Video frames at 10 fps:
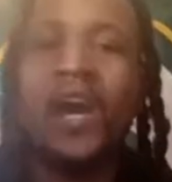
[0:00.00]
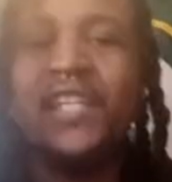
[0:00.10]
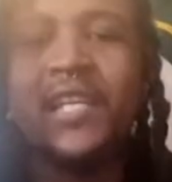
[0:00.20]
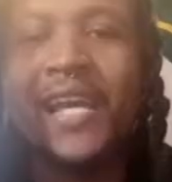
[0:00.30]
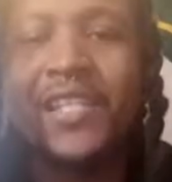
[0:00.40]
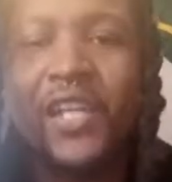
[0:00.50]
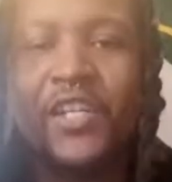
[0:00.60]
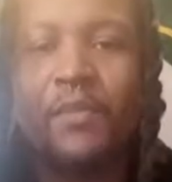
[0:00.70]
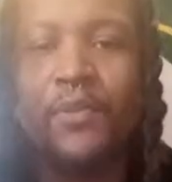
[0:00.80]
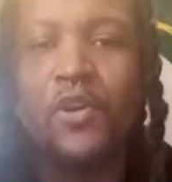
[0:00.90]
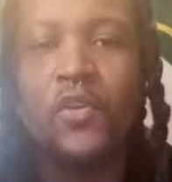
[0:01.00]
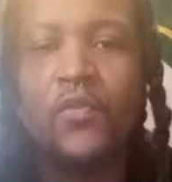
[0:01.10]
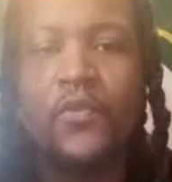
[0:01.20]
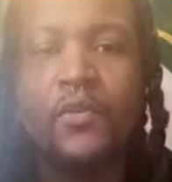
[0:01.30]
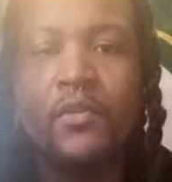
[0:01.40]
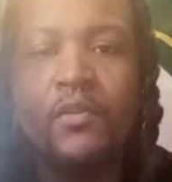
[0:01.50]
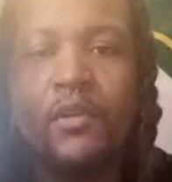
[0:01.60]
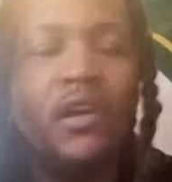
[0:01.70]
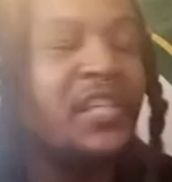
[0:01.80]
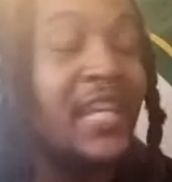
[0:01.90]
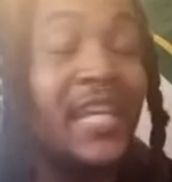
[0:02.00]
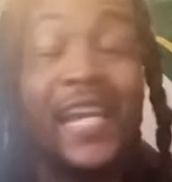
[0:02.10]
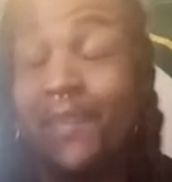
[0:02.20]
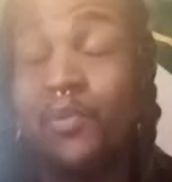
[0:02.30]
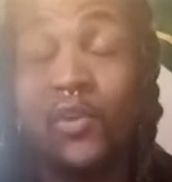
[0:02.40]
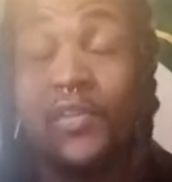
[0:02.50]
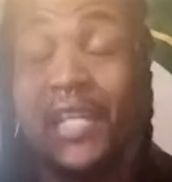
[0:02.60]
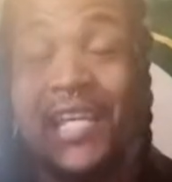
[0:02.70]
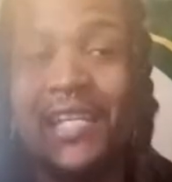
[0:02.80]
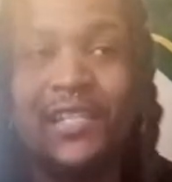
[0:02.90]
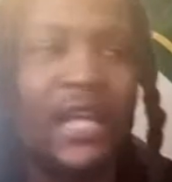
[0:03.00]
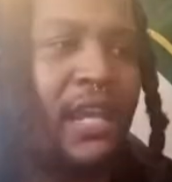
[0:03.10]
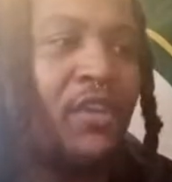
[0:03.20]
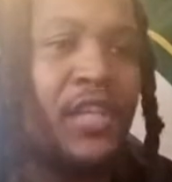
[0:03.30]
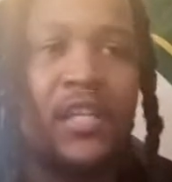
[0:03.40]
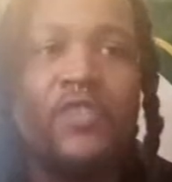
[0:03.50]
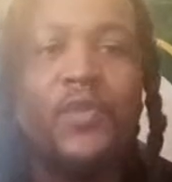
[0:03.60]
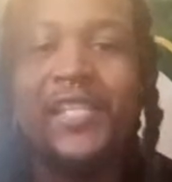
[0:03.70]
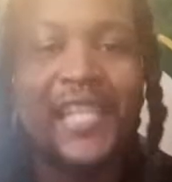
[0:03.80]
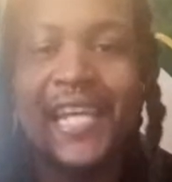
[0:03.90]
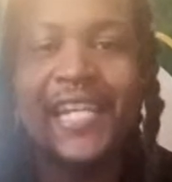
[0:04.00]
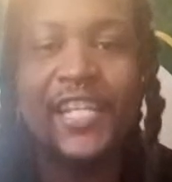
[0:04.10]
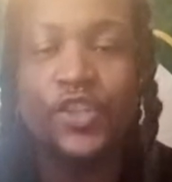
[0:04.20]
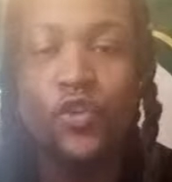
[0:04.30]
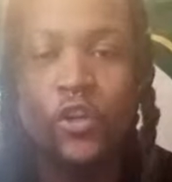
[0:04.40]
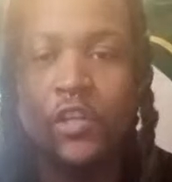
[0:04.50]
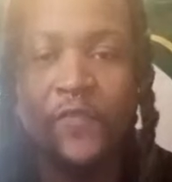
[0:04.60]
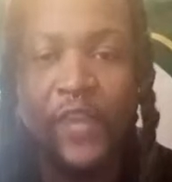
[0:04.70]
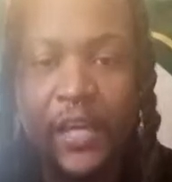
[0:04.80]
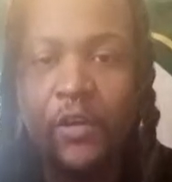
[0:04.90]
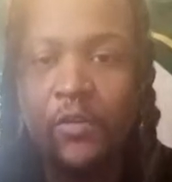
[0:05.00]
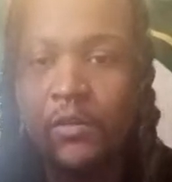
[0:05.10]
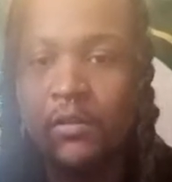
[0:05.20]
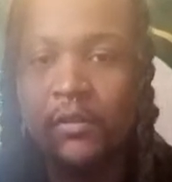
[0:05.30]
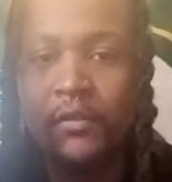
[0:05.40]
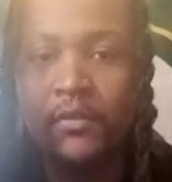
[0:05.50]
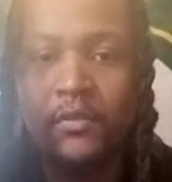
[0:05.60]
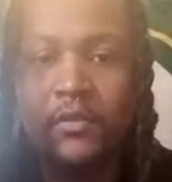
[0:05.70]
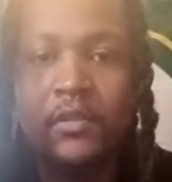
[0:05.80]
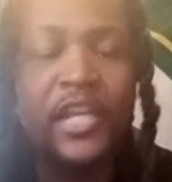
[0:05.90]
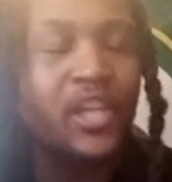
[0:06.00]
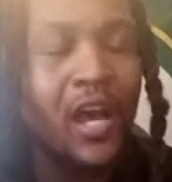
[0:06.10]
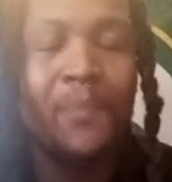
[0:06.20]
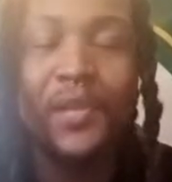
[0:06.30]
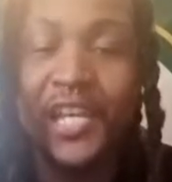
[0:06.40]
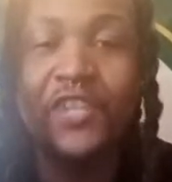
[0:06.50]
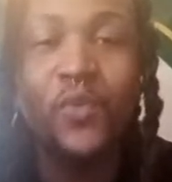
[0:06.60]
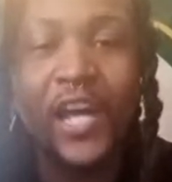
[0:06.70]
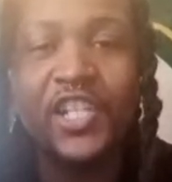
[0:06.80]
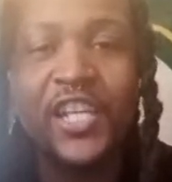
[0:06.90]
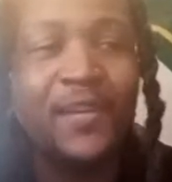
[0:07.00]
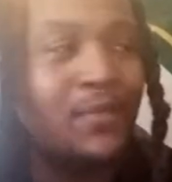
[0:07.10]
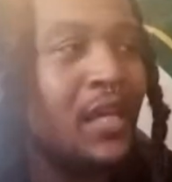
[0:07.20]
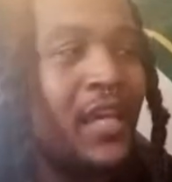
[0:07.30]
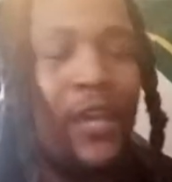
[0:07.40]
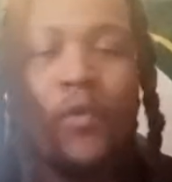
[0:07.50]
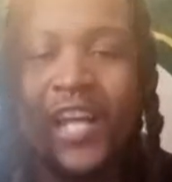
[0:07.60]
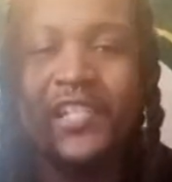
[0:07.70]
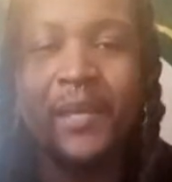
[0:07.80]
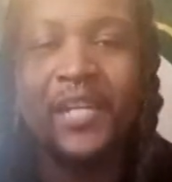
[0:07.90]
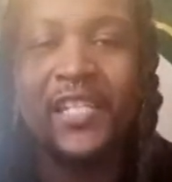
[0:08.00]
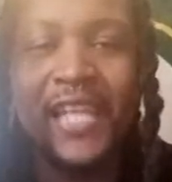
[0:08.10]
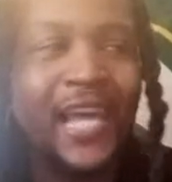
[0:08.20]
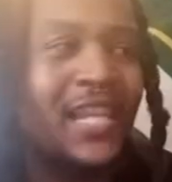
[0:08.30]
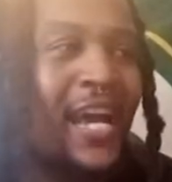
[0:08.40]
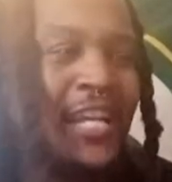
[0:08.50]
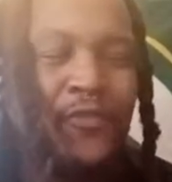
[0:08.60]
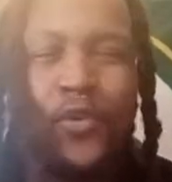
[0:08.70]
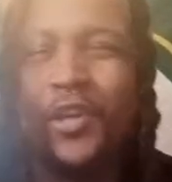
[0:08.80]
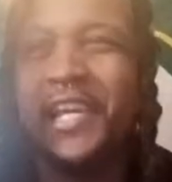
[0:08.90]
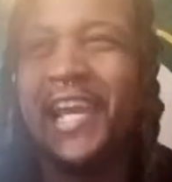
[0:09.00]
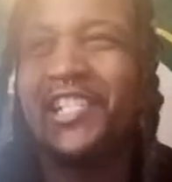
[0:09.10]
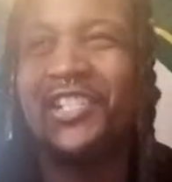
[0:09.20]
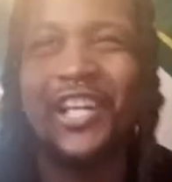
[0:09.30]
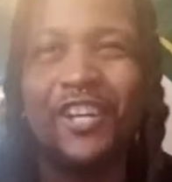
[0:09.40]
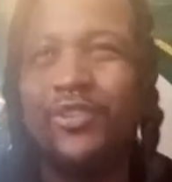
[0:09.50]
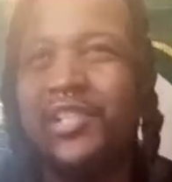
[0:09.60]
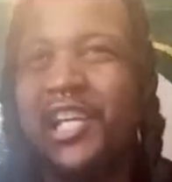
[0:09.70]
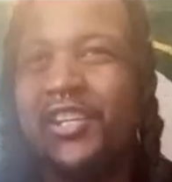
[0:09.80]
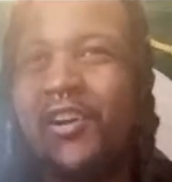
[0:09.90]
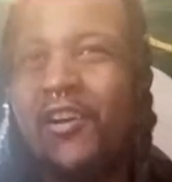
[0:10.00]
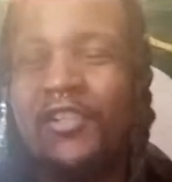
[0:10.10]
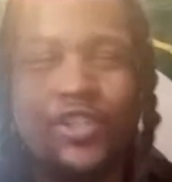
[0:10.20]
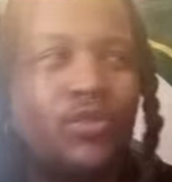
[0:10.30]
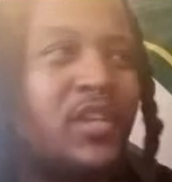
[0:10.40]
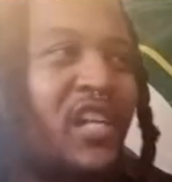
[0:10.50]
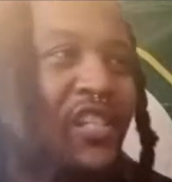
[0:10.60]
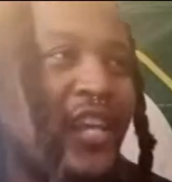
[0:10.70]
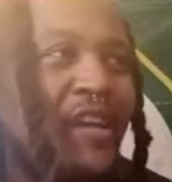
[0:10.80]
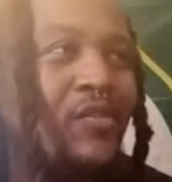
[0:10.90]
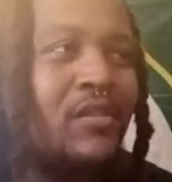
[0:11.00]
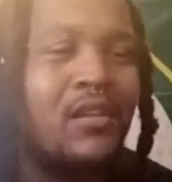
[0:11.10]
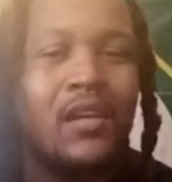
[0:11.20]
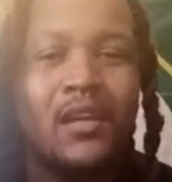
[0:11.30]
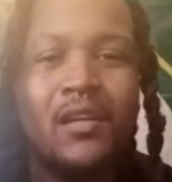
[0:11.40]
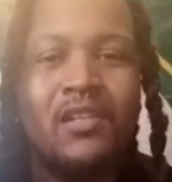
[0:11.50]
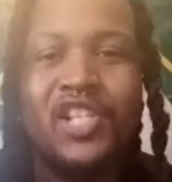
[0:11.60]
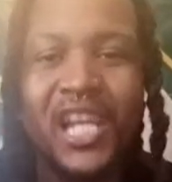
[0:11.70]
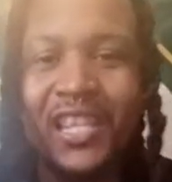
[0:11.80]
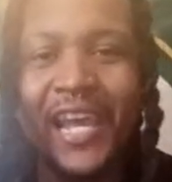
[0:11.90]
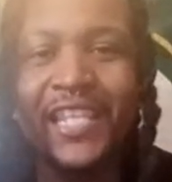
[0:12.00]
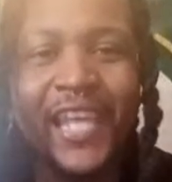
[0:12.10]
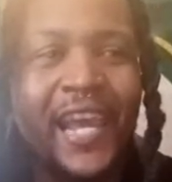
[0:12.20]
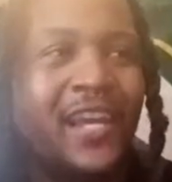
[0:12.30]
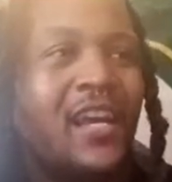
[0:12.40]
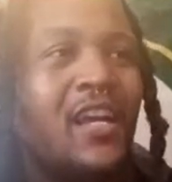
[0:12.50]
Watson has nothing to prove. Only thing he got to prove is that he can stay healthy, because we seen this dude on the field. Can y'all please watch him and watch some of the stat lines? 4 catches, 110 yards, 2 touchdowns. Shit like that,